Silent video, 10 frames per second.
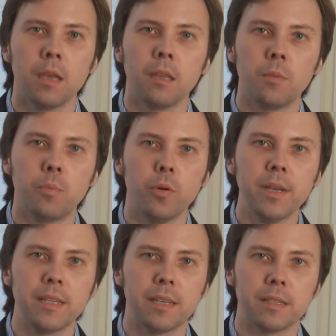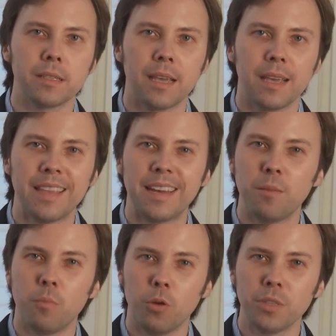The point is that
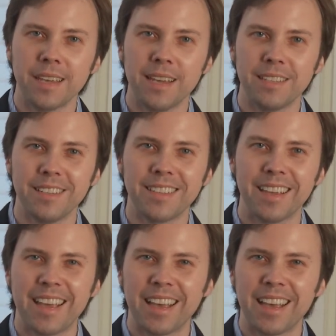in most cases,